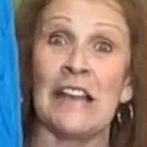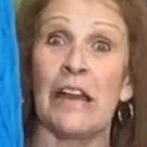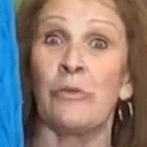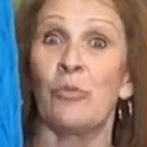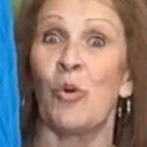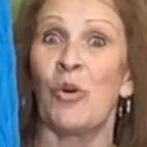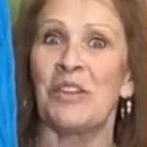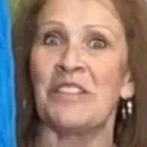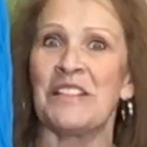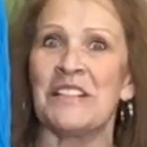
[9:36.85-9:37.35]
I
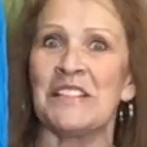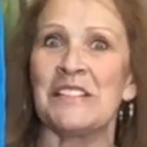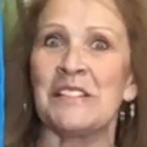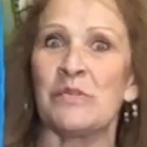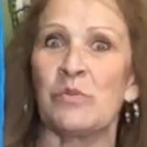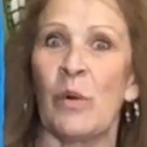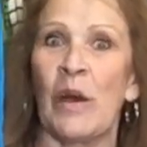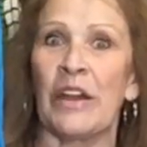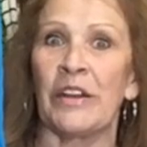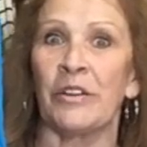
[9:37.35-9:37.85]
wore this
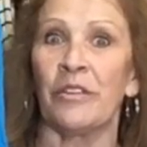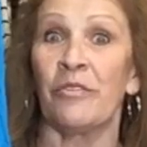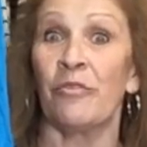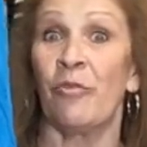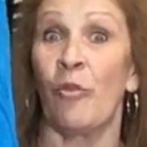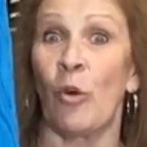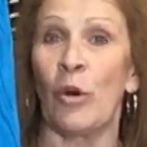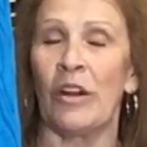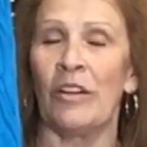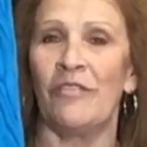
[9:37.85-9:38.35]
sweater
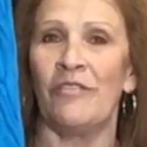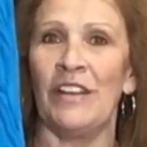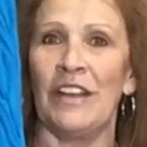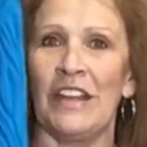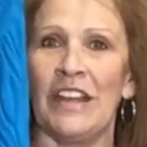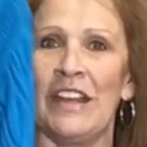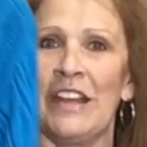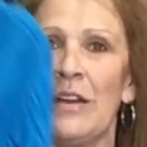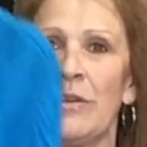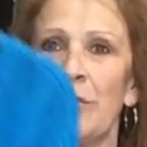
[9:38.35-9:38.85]
for a
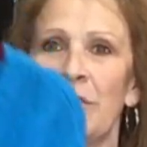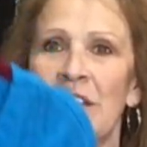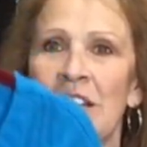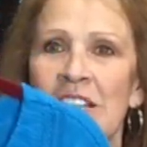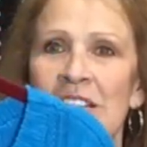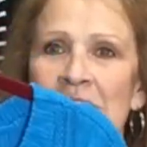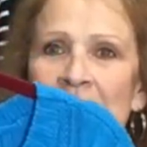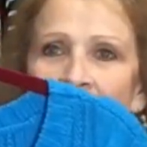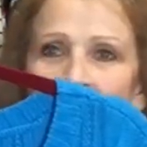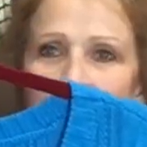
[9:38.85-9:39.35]
video.
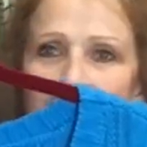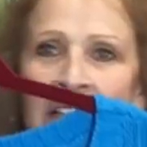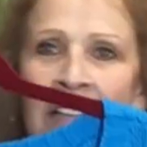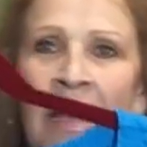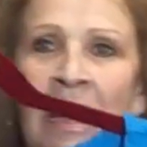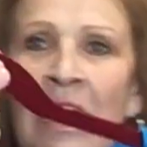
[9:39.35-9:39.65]
This is